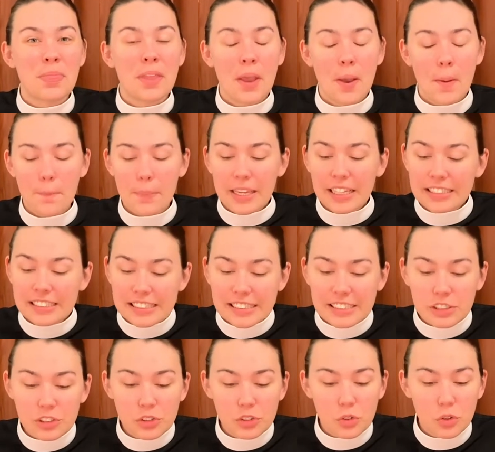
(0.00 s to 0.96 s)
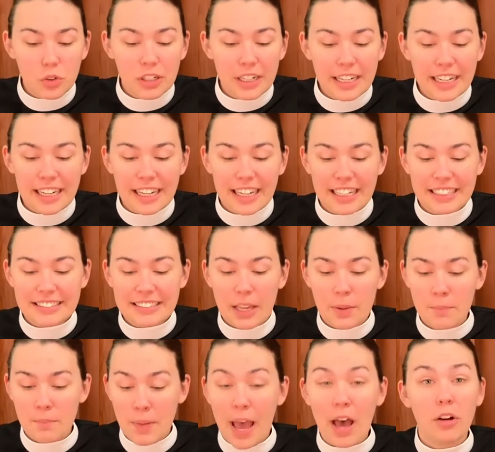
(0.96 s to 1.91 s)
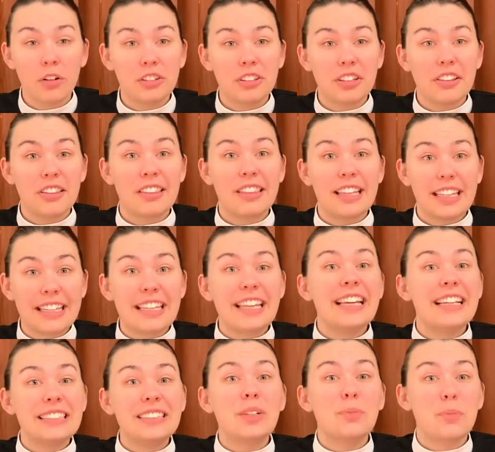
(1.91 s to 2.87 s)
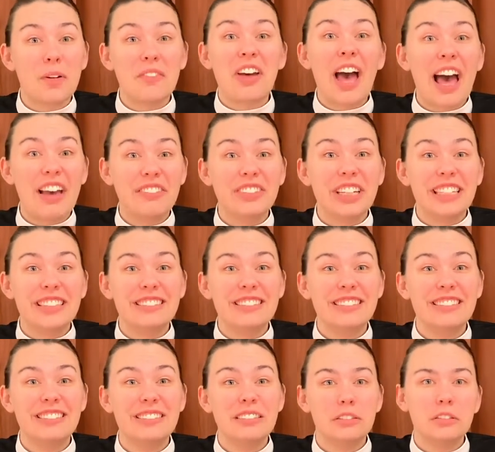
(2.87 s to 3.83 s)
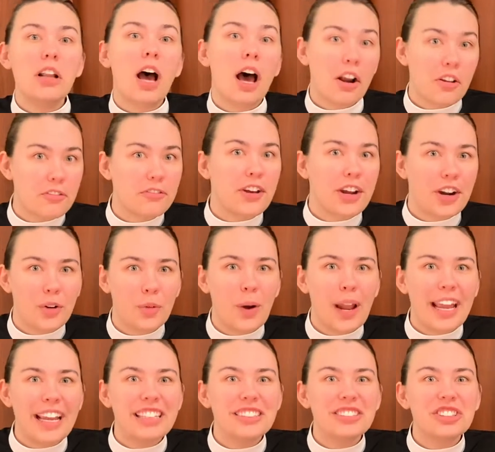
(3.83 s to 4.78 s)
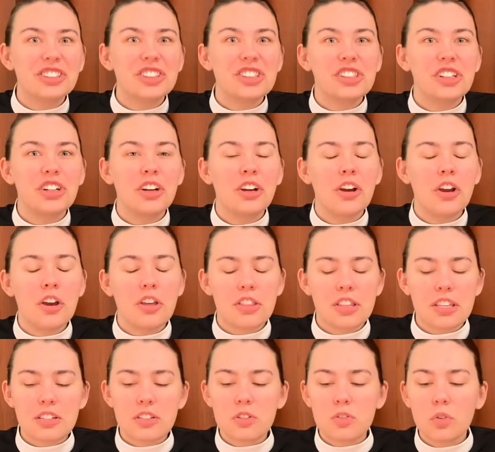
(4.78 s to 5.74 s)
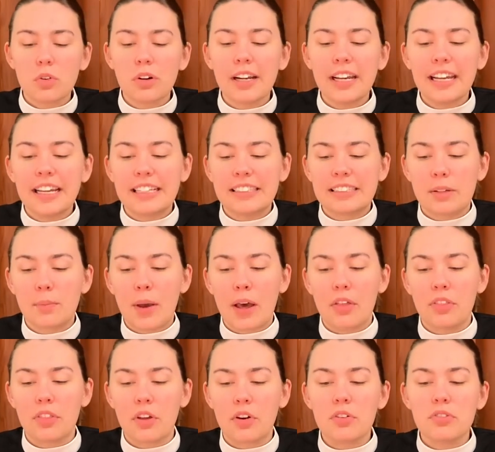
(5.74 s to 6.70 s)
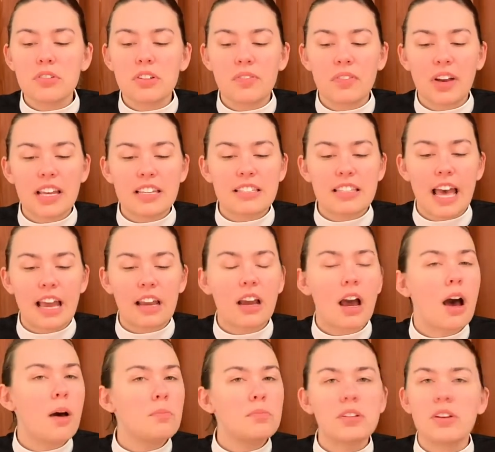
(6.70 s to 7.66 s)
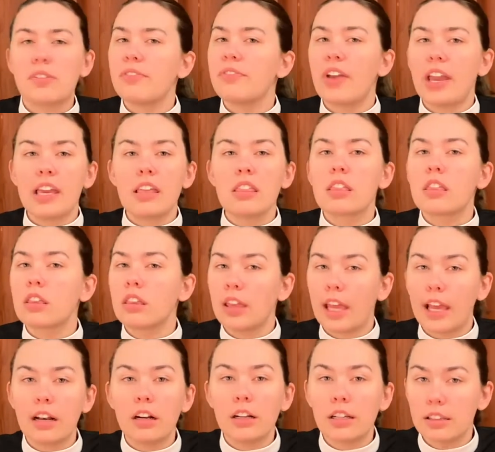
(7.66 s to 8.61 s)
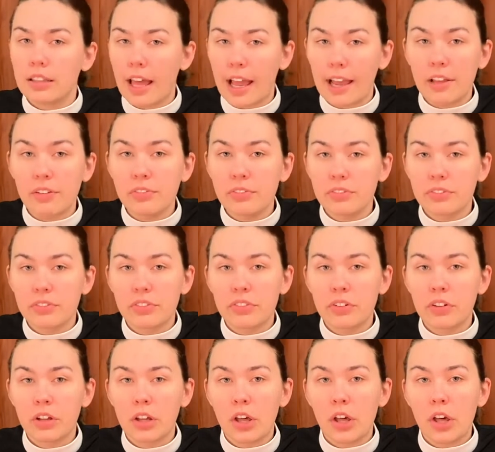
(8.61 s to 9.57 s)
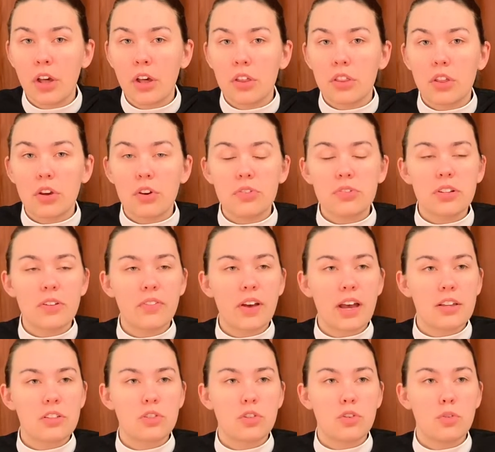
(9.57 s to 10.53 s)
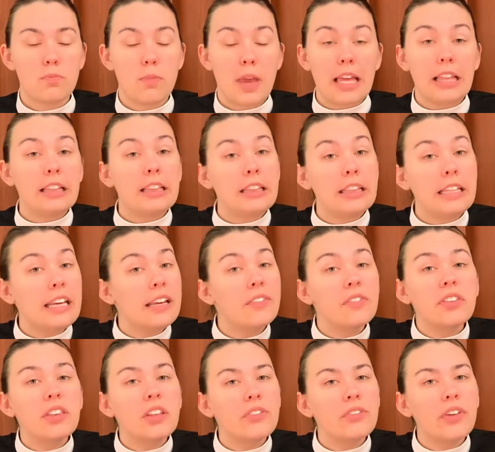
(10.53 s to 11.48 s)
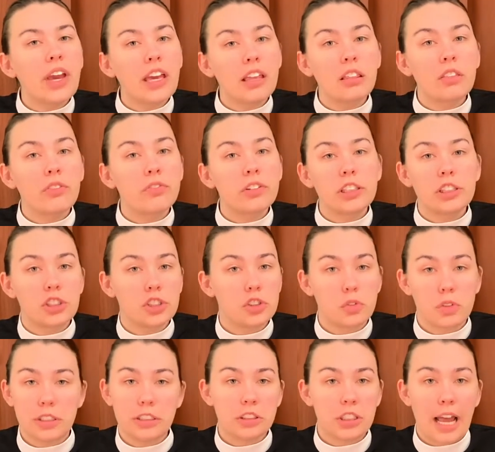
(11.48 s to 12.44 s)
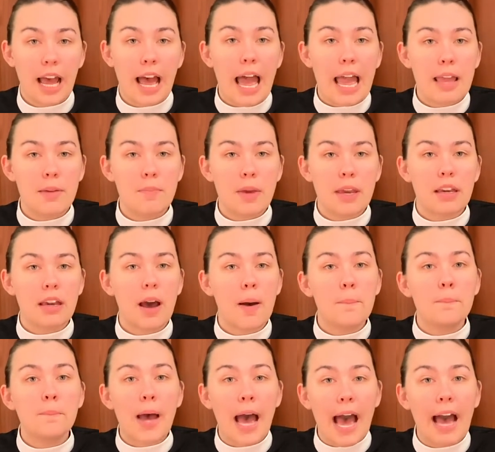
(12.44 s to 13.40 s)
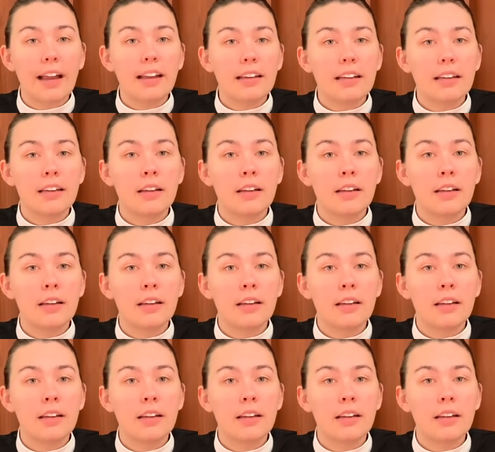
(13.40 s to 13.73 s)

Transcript: Because the story is about the kingdom of heaven, not a fair wage. The story is about those of us that come to faith later in life, those of us who may leave the faith for a short time and come back.